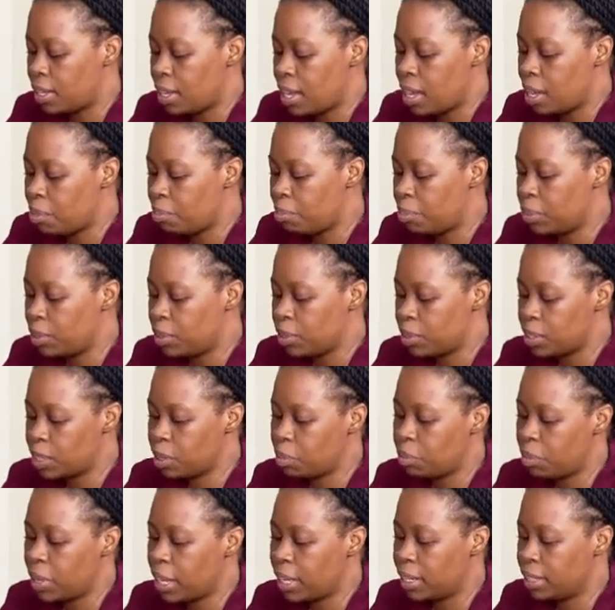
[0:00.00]
up your
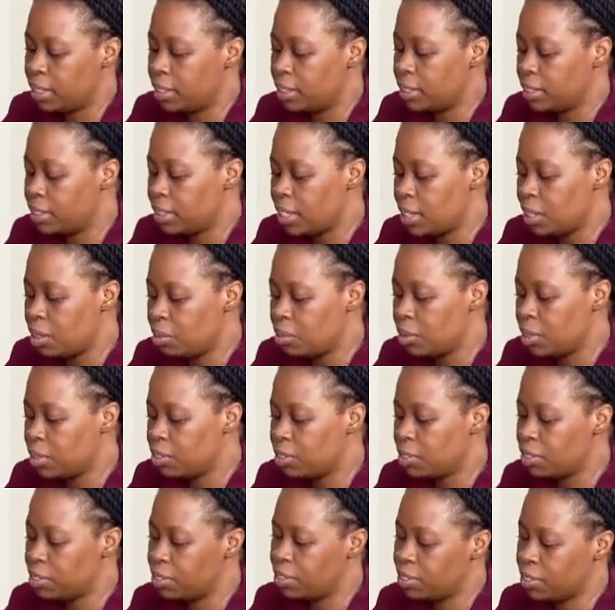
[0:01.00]
spine, tell me
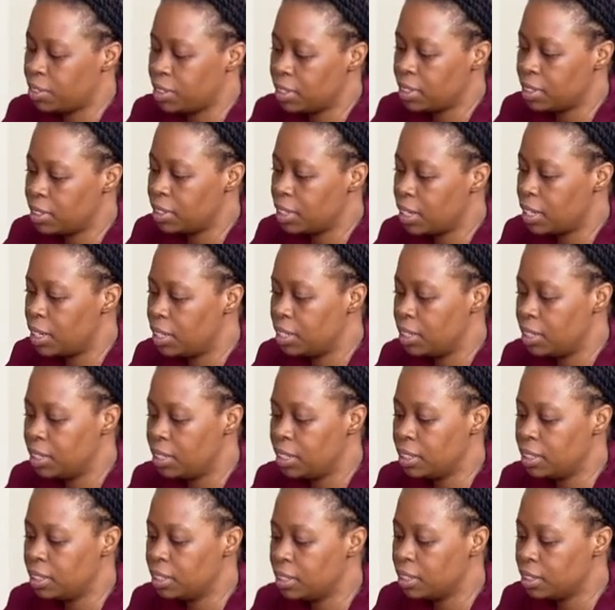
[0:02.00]
if you feel
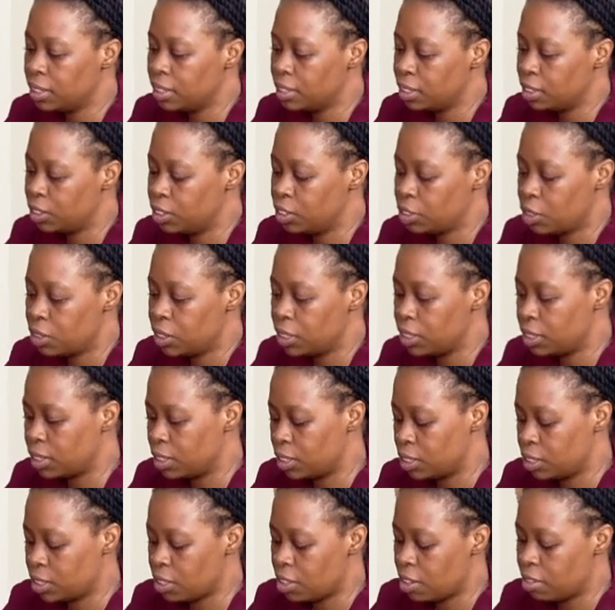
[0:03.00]
any joint
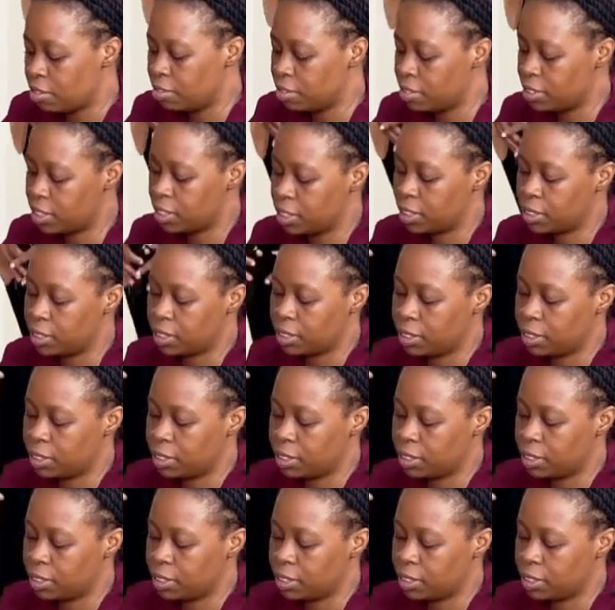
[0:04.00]
discomfort,